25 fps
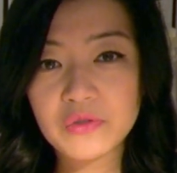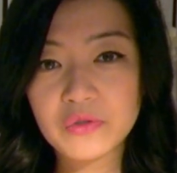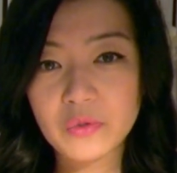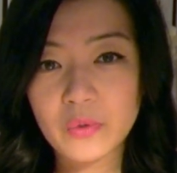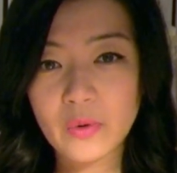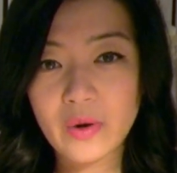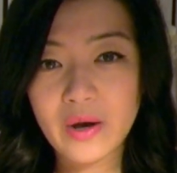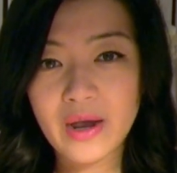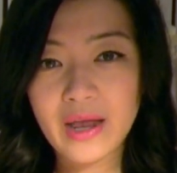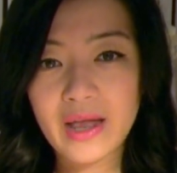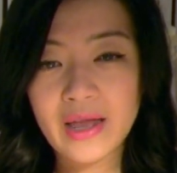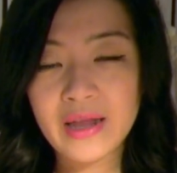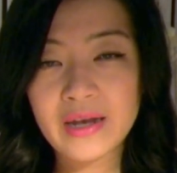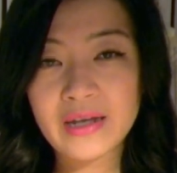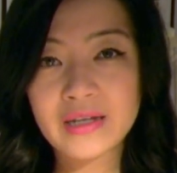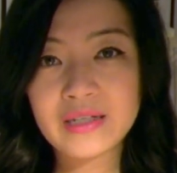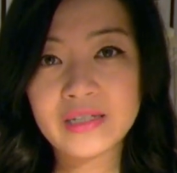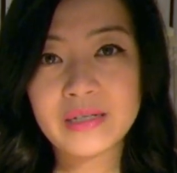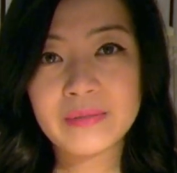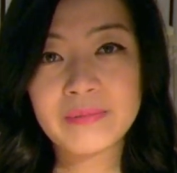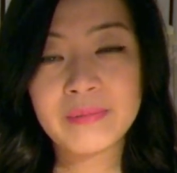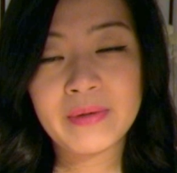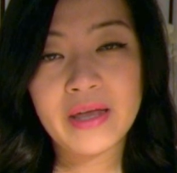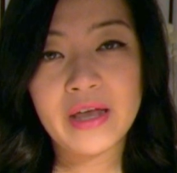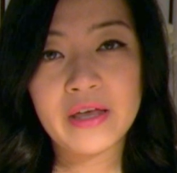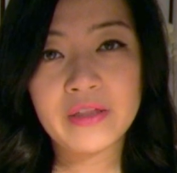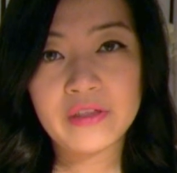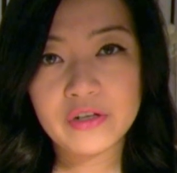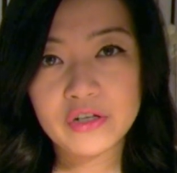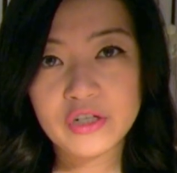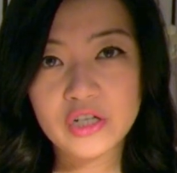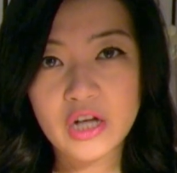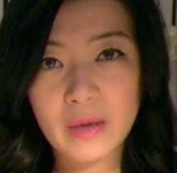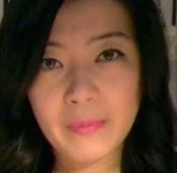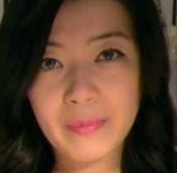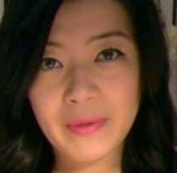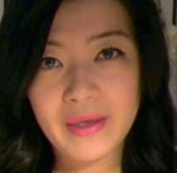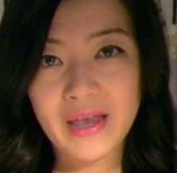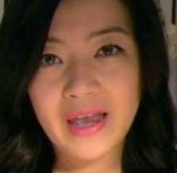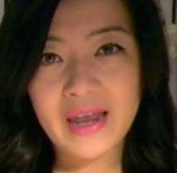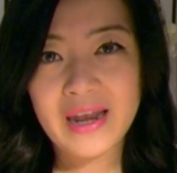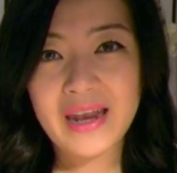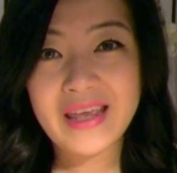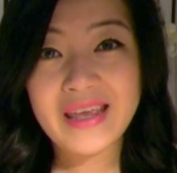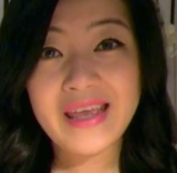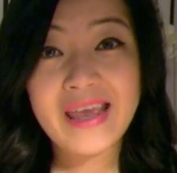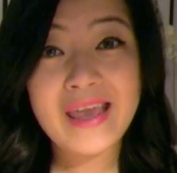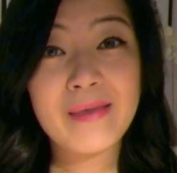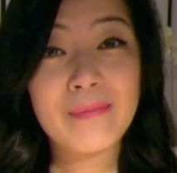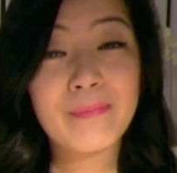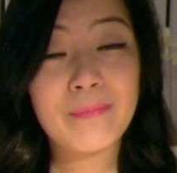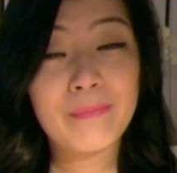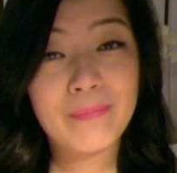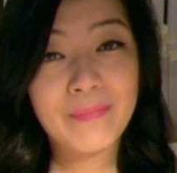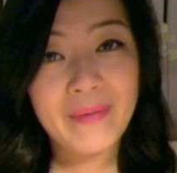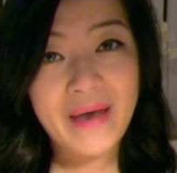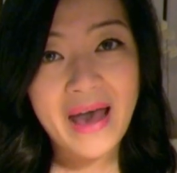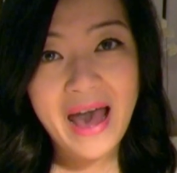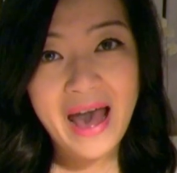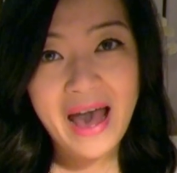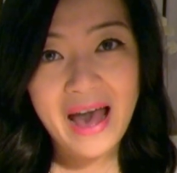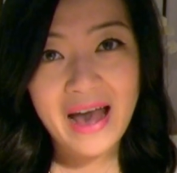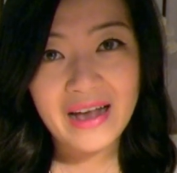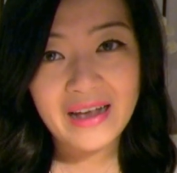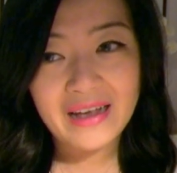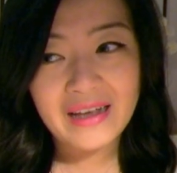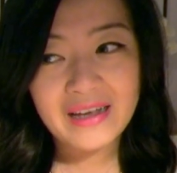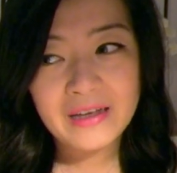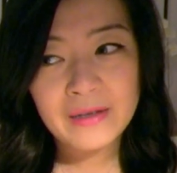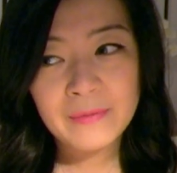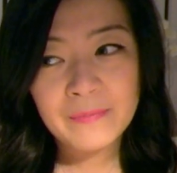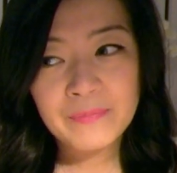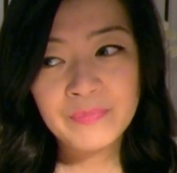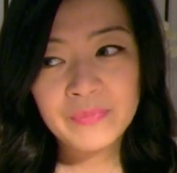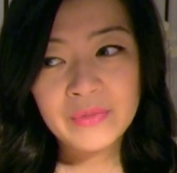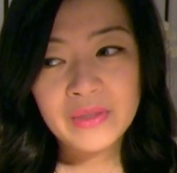store and I did my other shopping, and I came back